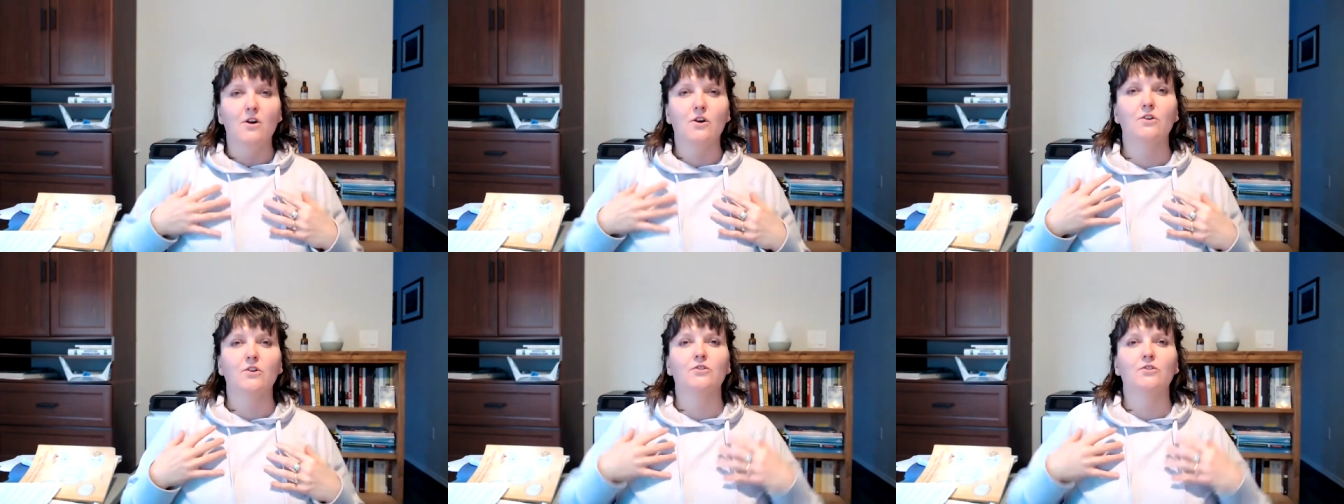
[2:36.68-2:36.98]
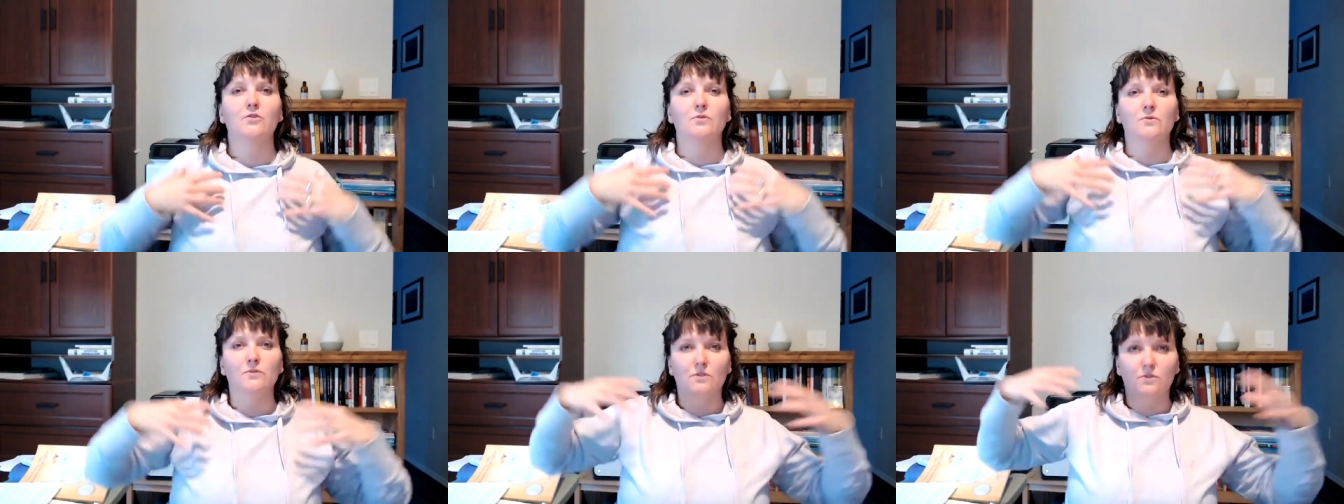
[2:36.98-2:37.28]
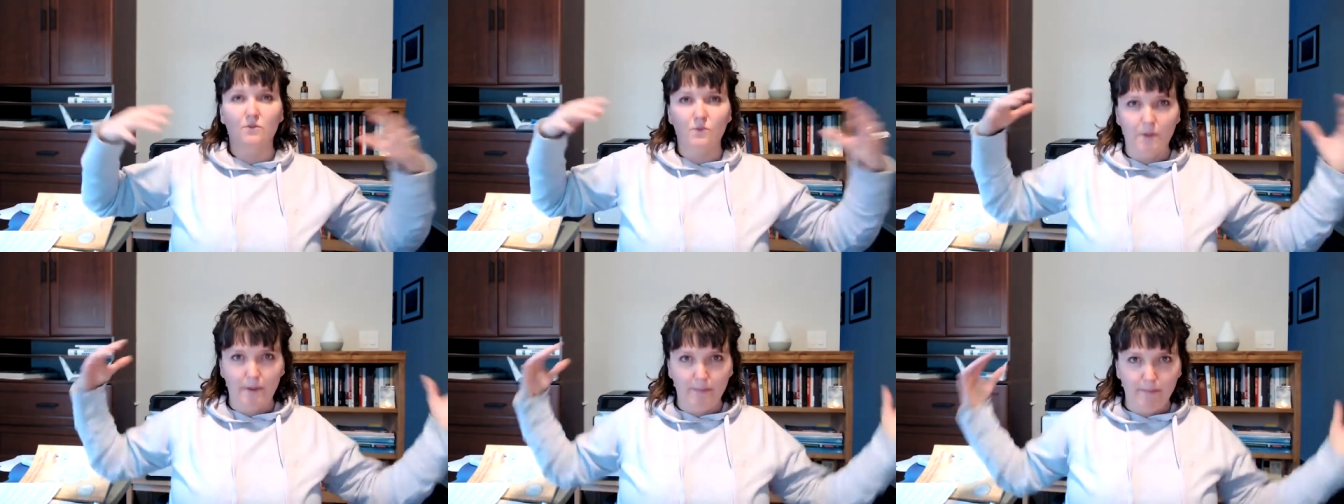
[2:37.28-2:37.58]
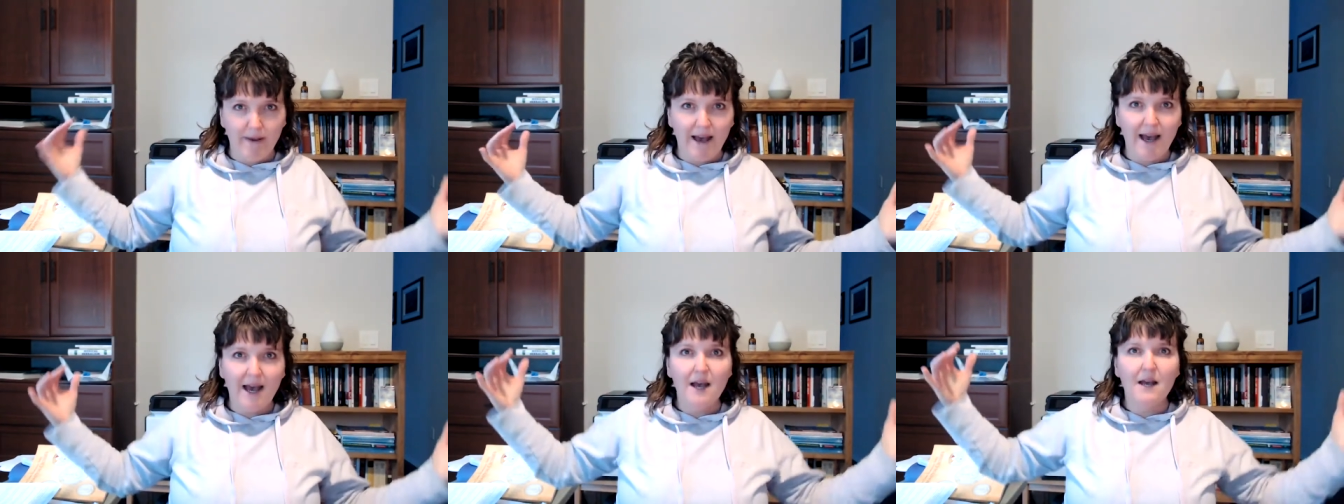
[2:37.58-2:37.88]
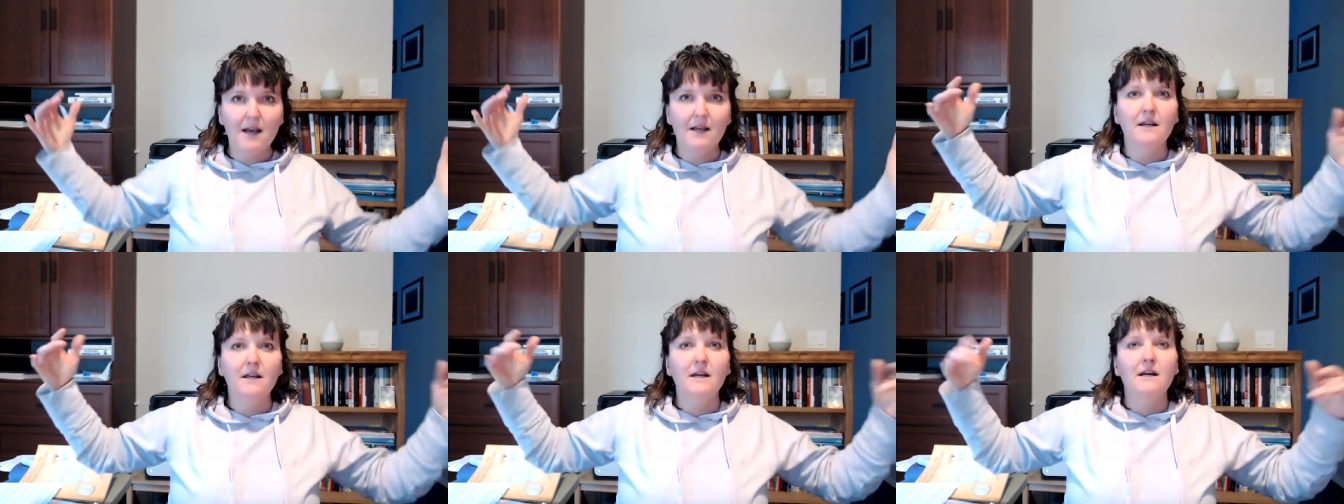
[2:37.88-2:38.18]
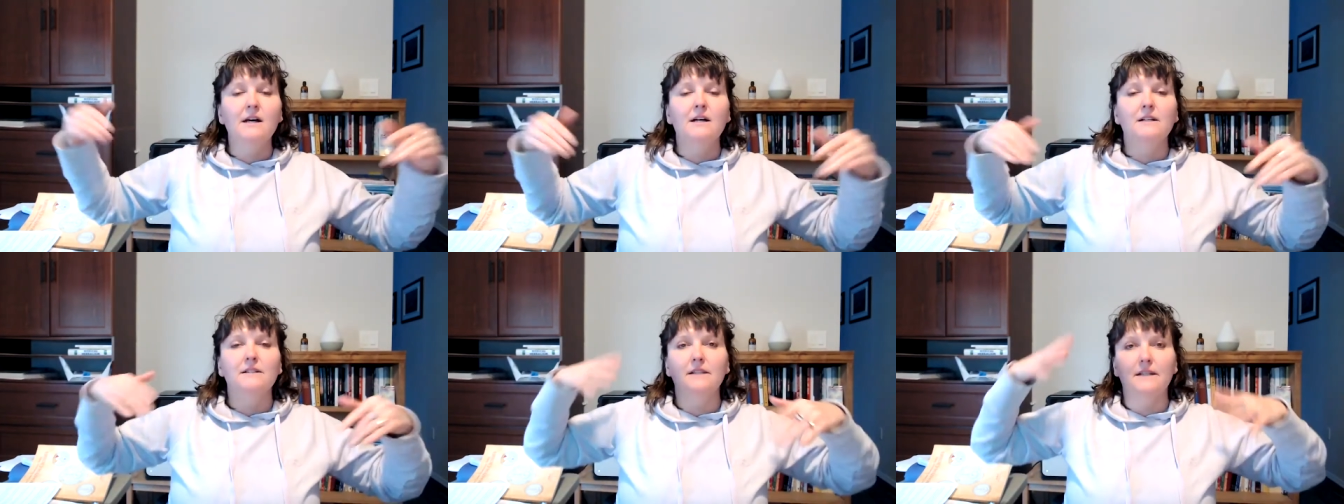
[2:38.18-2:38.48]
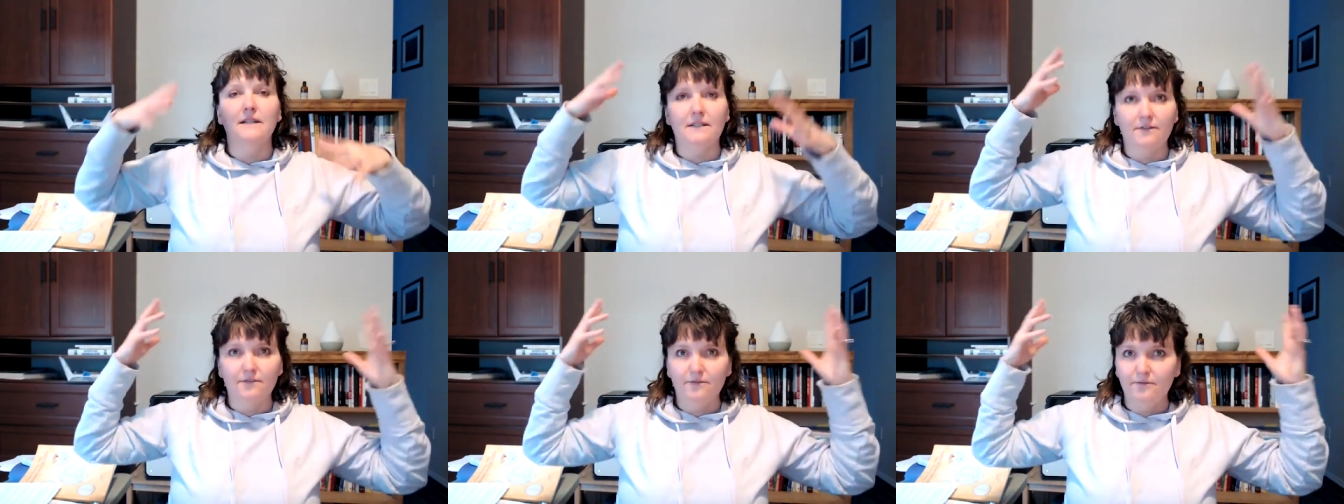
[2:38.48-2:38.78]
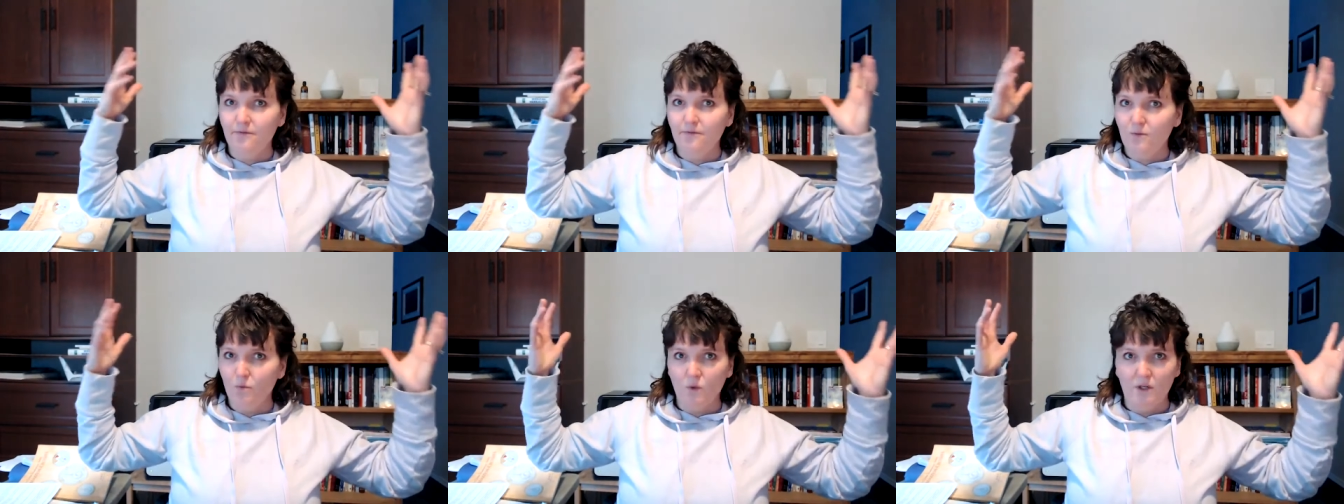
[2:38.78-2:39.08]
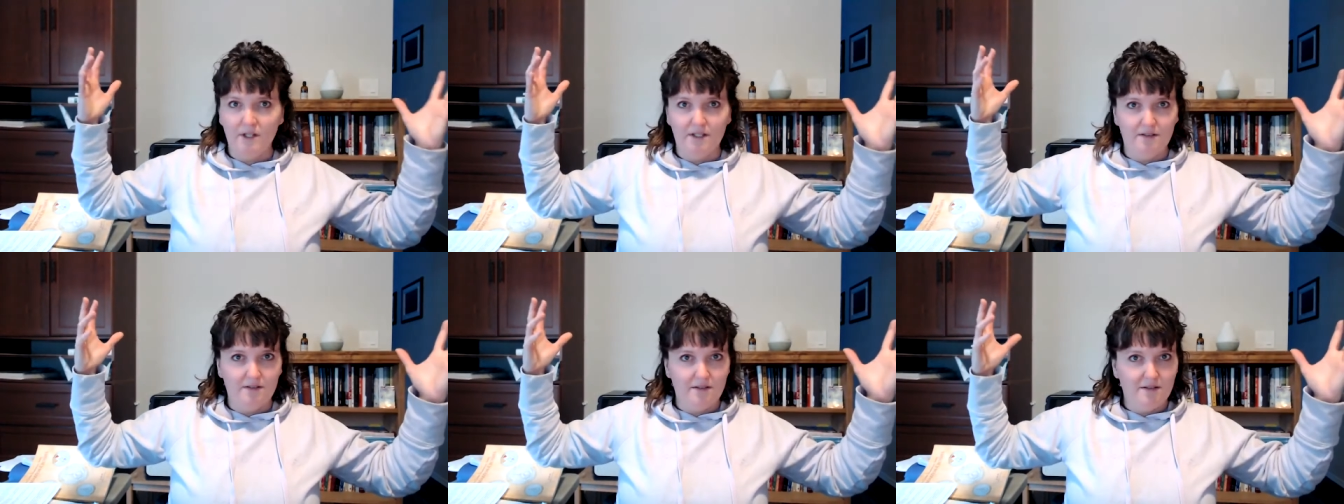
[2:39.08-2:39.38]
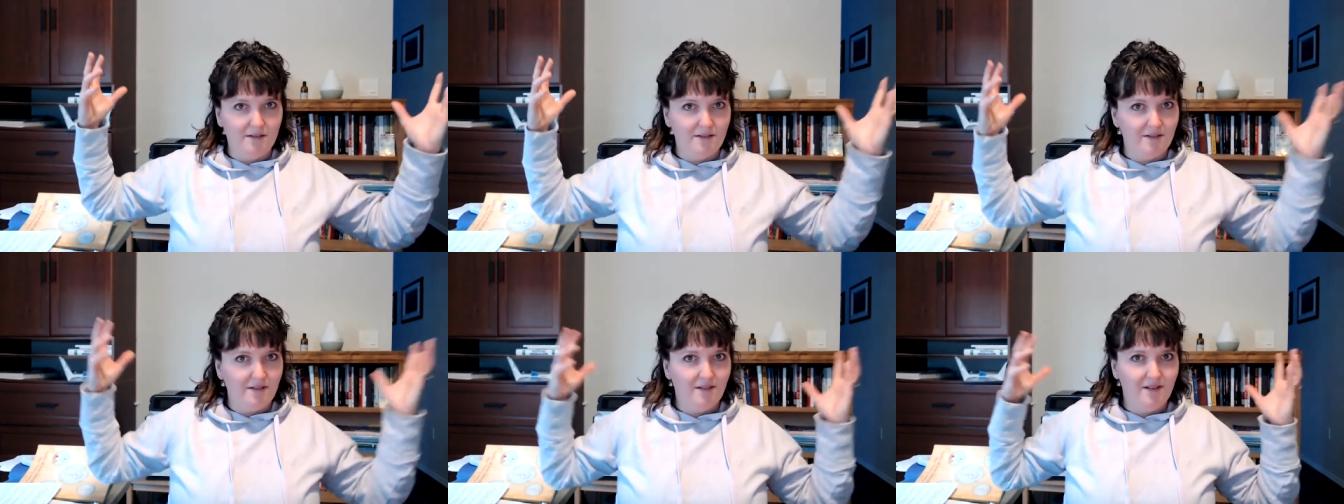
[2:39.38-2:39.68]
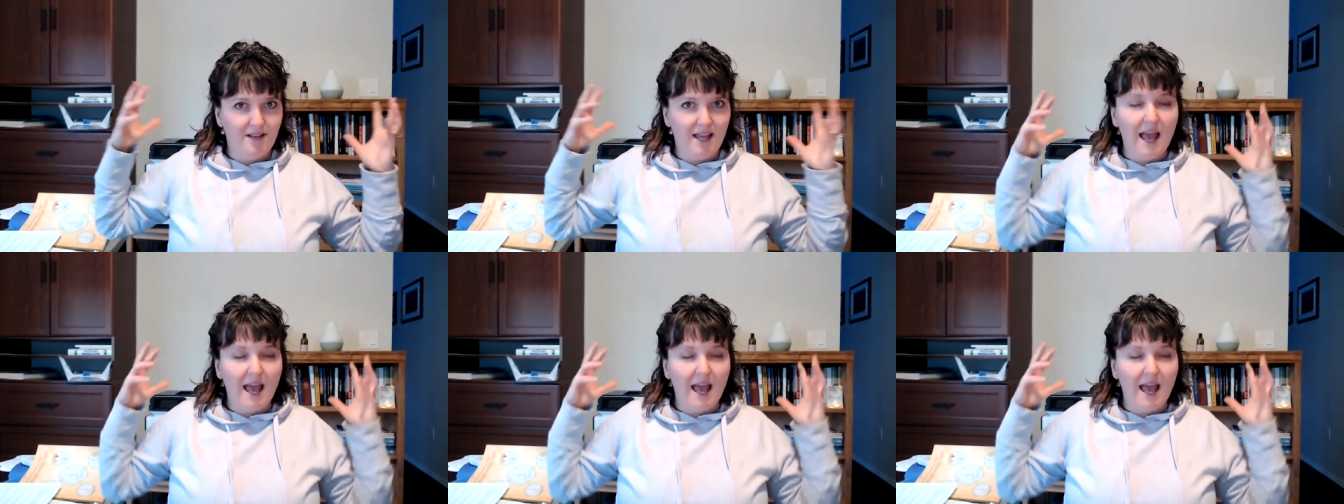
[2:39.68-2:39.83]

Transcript: her shoulders went back, life was